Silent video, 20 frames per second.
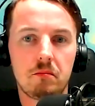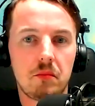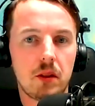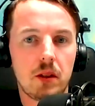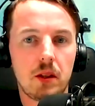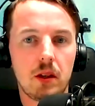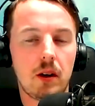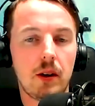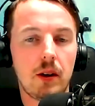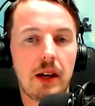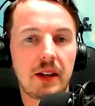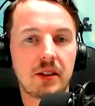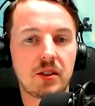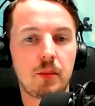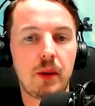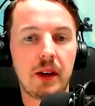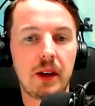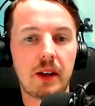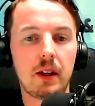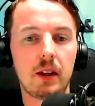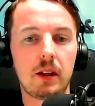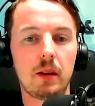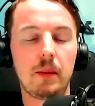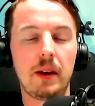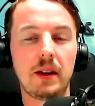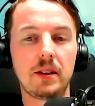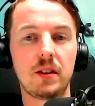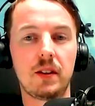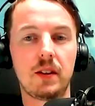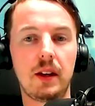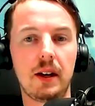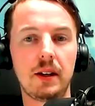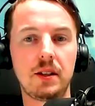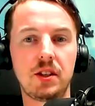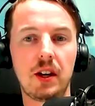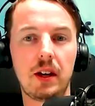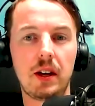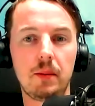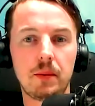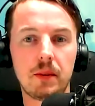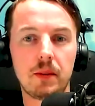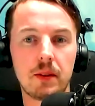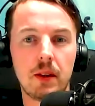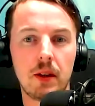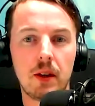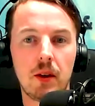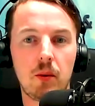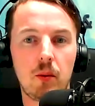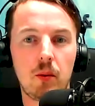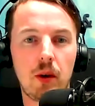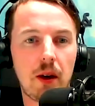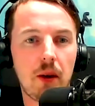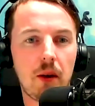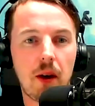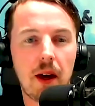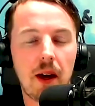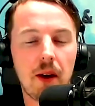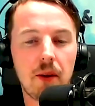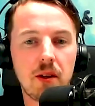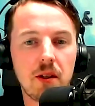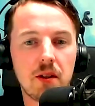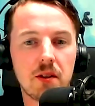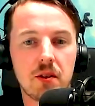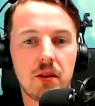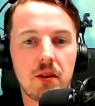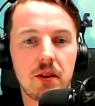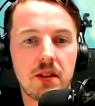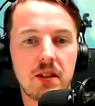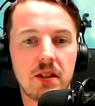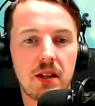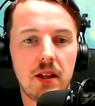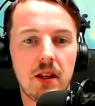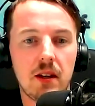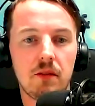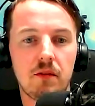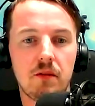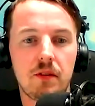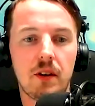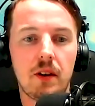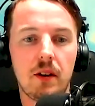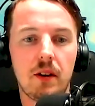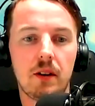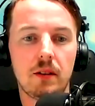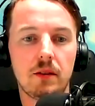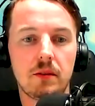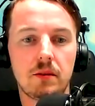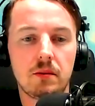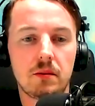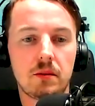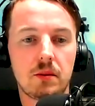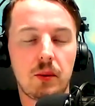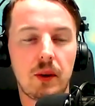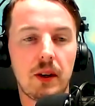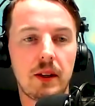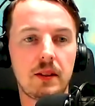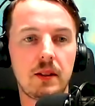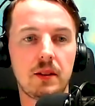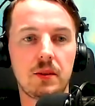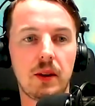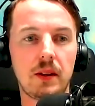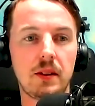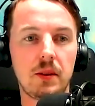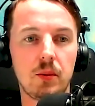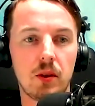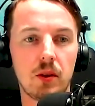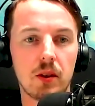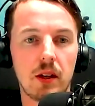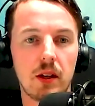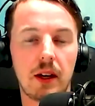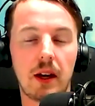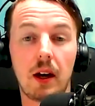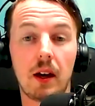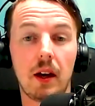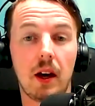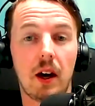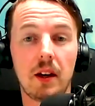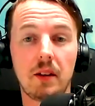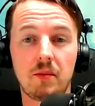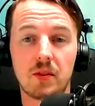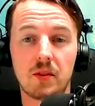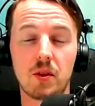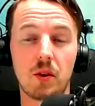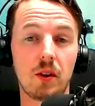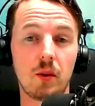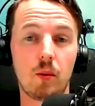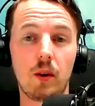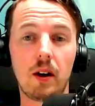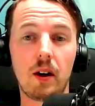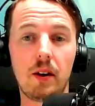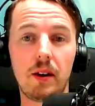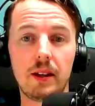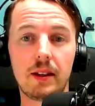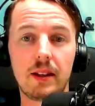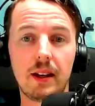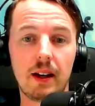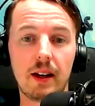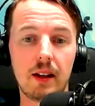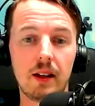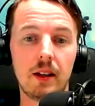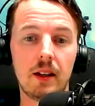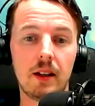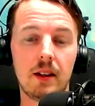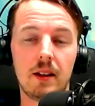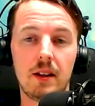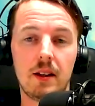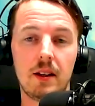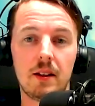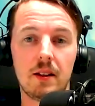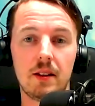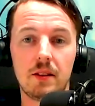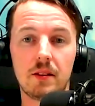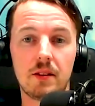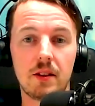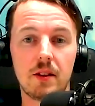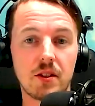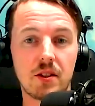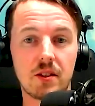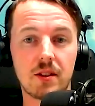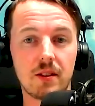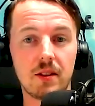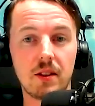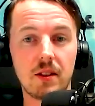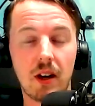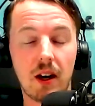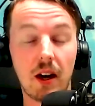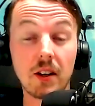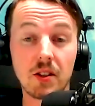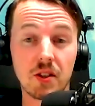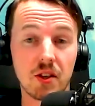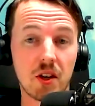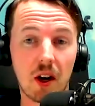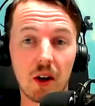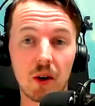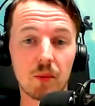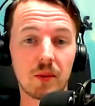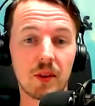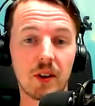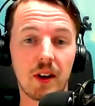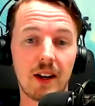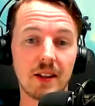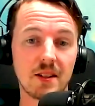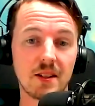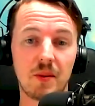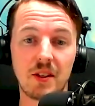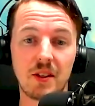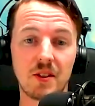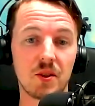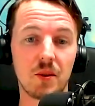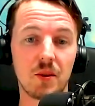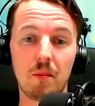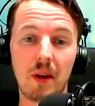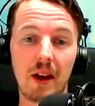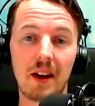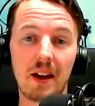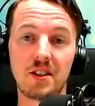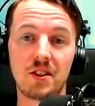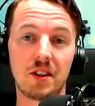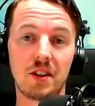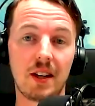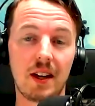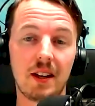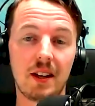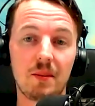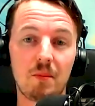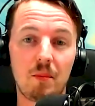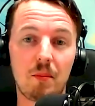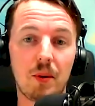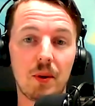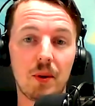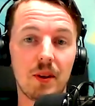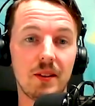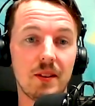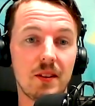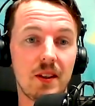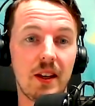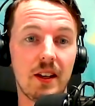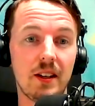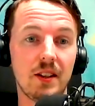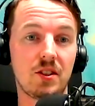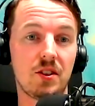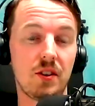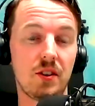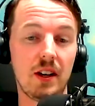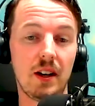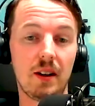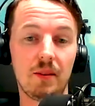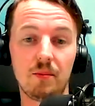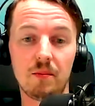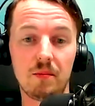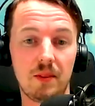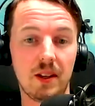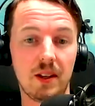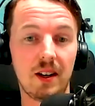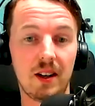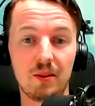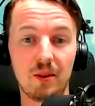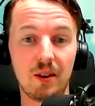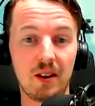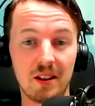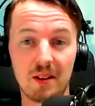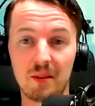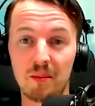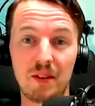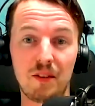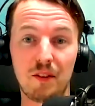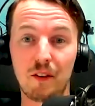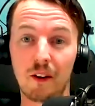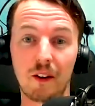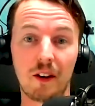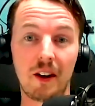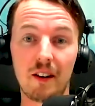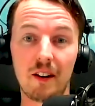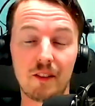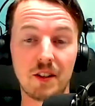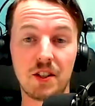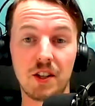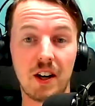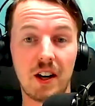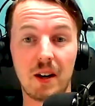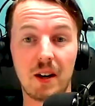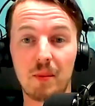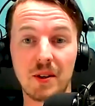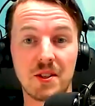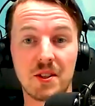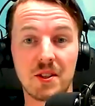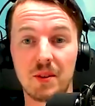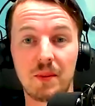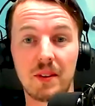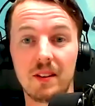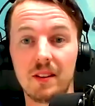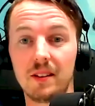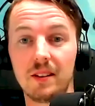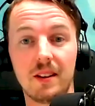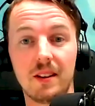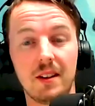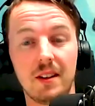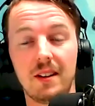Electric Picnic you mentioned there, James. How do you sort of see it for 2021? Like, I'm sort of worried that I just hope there hasn't been some major dent put into the industry, and we're all gonna be fucking out of a job or something.